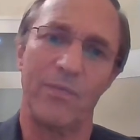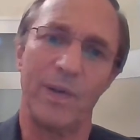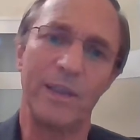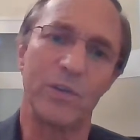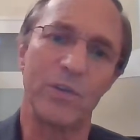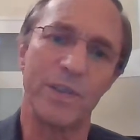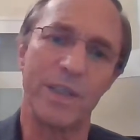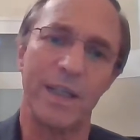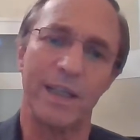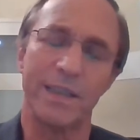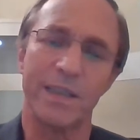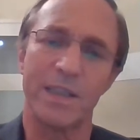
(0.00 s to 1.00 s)

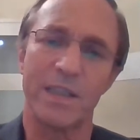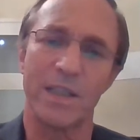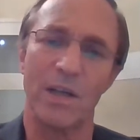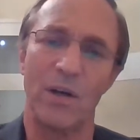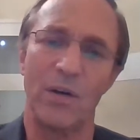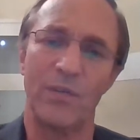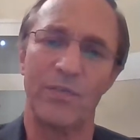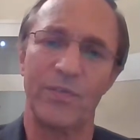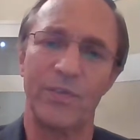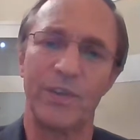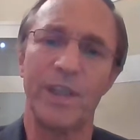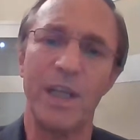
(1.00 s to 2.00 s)
enthusiasts of
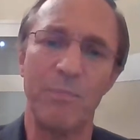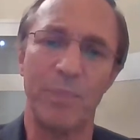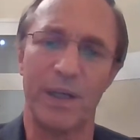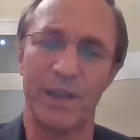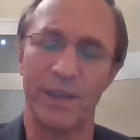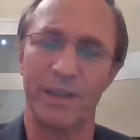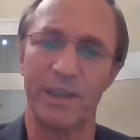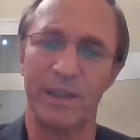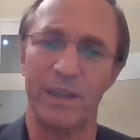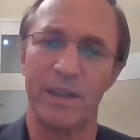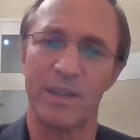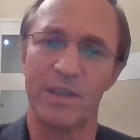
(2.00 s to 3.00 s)
Tea
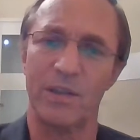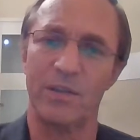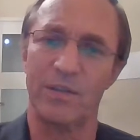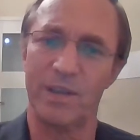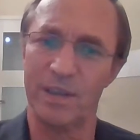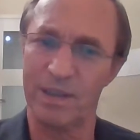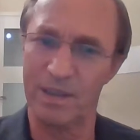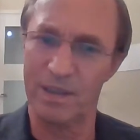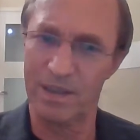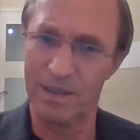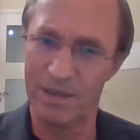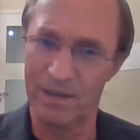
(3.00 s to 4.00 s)
Party, so
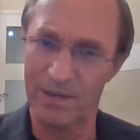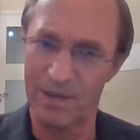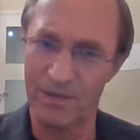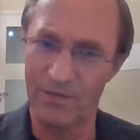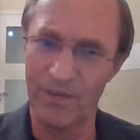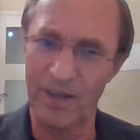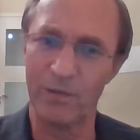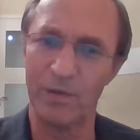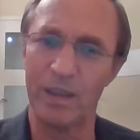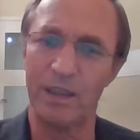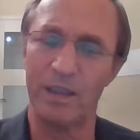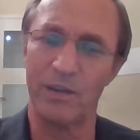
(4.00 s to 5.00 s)
the
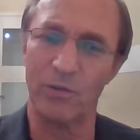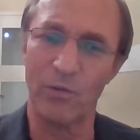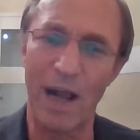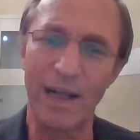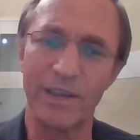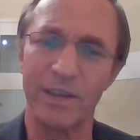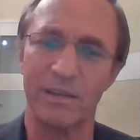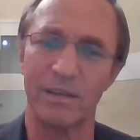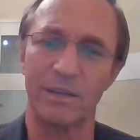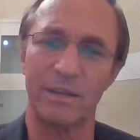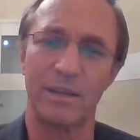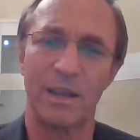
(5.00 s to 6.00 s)
very
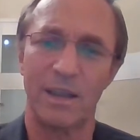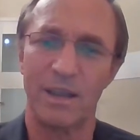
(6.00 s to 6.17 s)
radical